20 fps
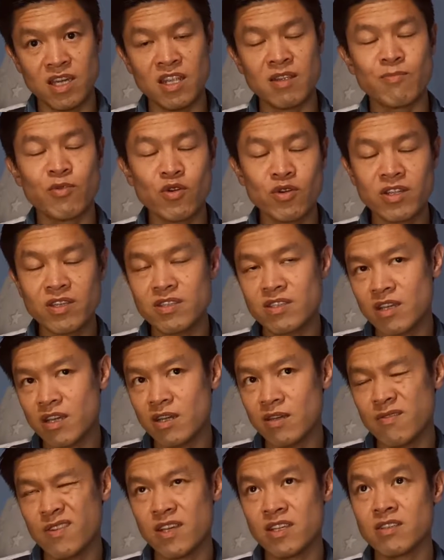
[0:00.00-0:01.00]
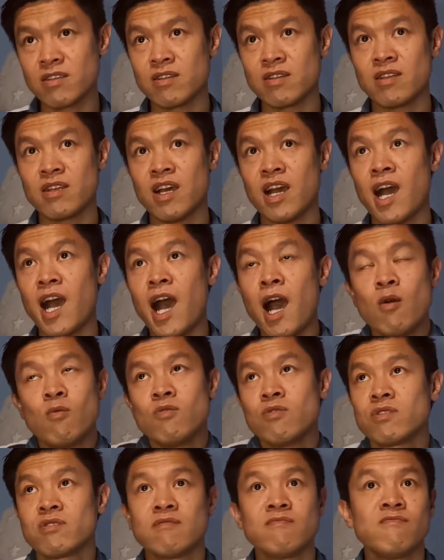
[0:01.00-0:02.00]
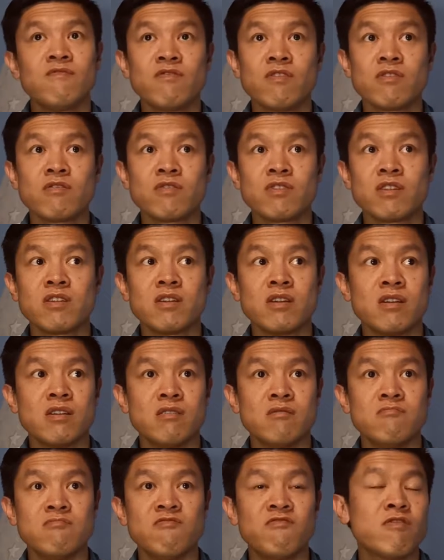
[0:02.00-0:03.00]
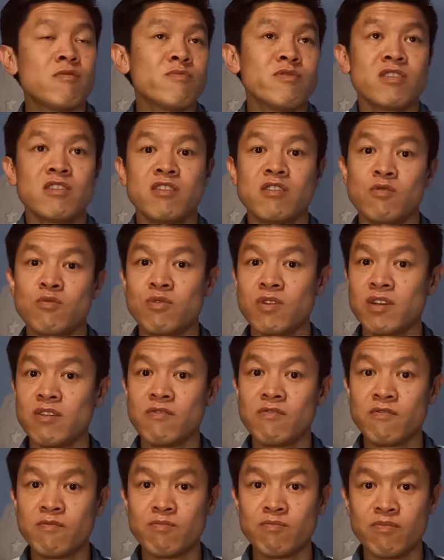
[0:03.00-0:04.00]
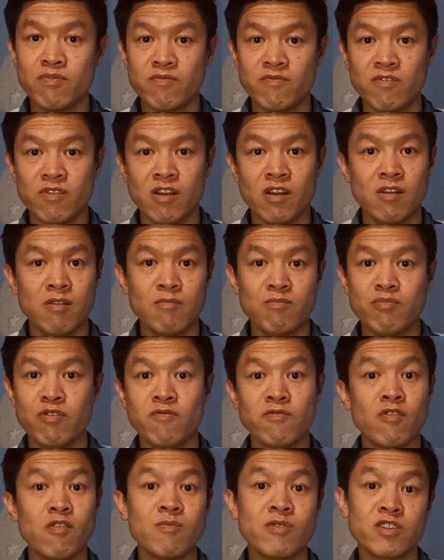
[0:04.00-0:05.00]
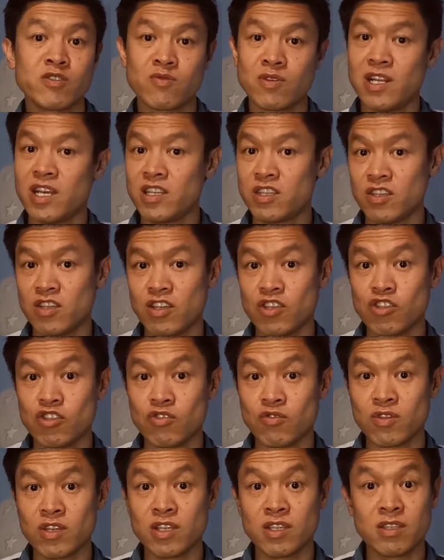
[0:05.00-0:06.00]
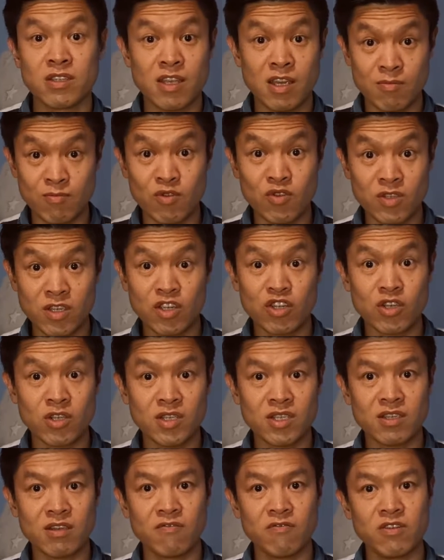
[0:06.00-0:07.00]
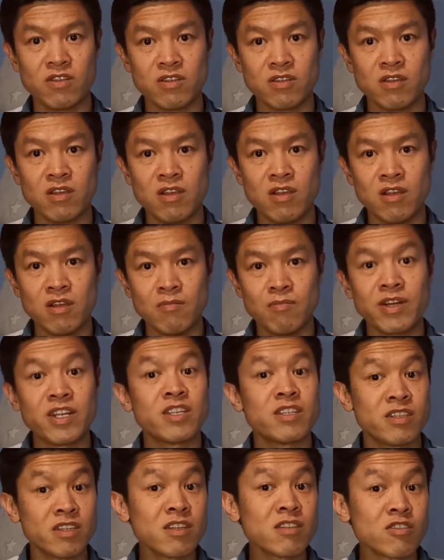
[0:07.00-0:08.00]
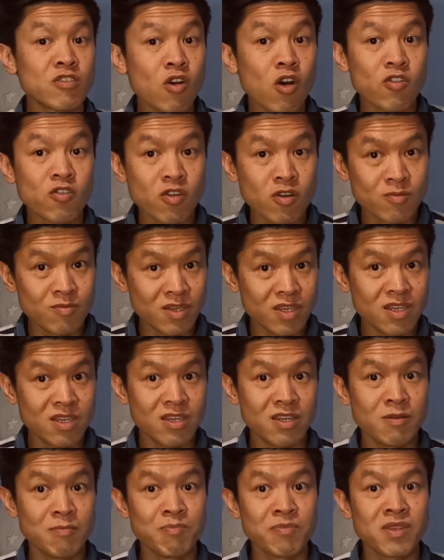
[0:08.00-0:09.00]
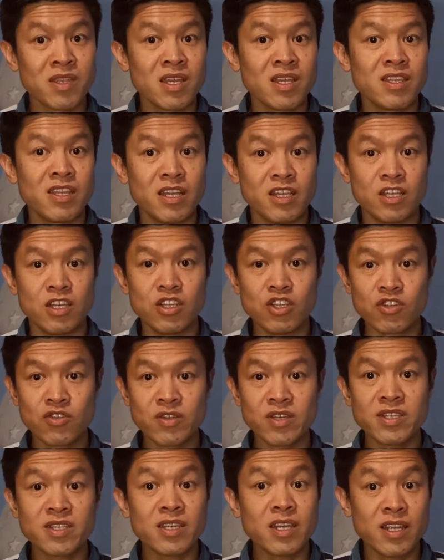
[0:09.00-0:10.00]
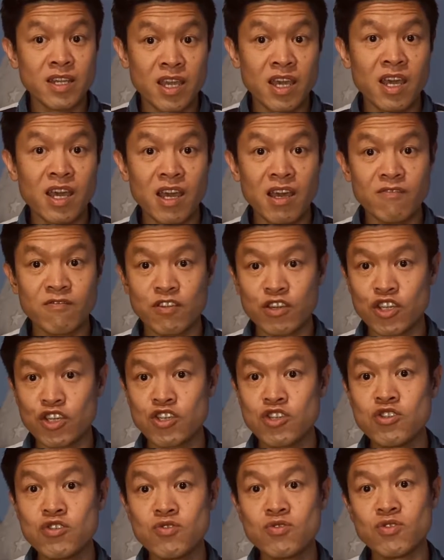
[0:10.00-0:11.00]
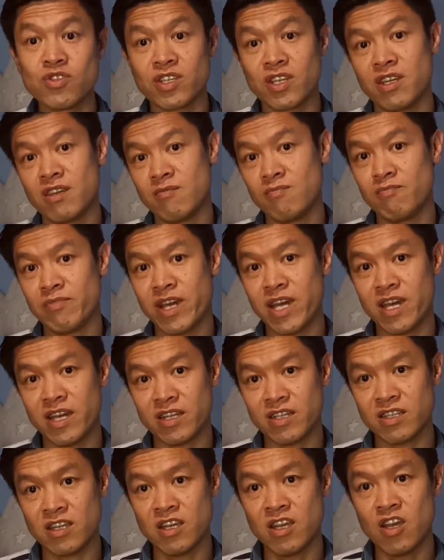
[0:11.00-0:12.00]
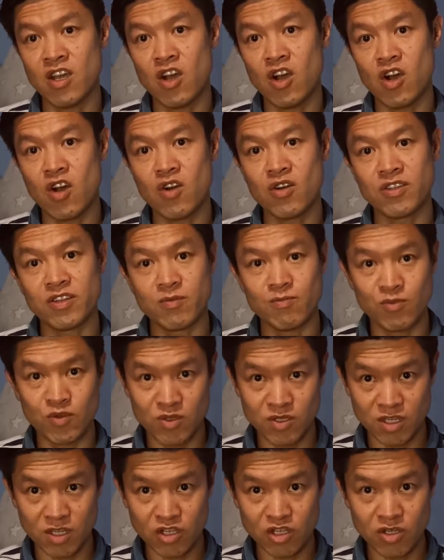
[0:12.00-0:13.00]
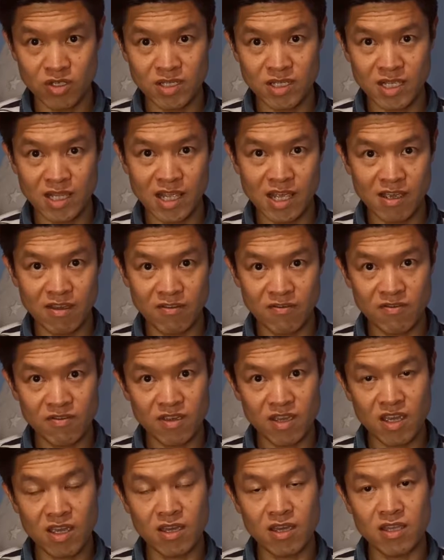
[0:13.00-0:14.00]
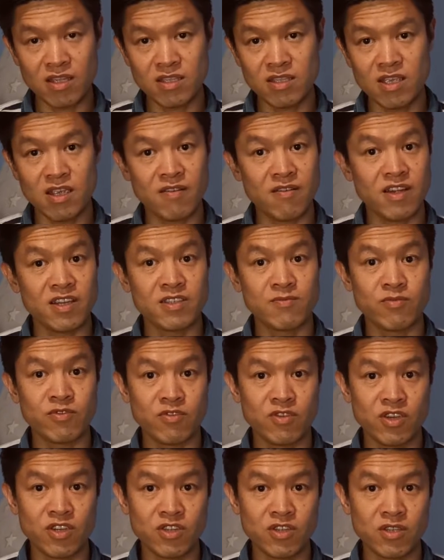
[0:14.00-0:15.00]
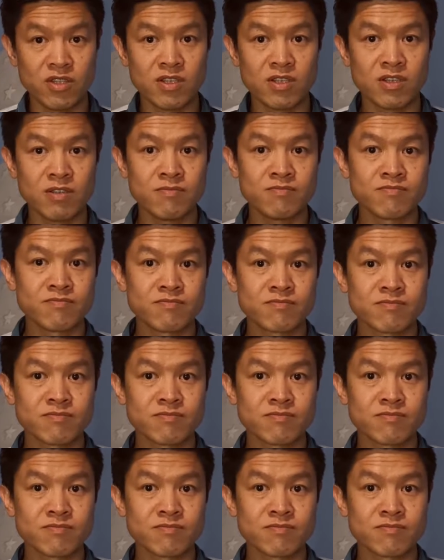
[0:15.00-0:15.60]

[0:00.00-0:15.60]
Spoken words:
At a point in time, as I wasn't very familiar with performance-related injuries that musicians suffered, but it did dawn on me that injuries can have a huge impact on a musician's life and their aspirations.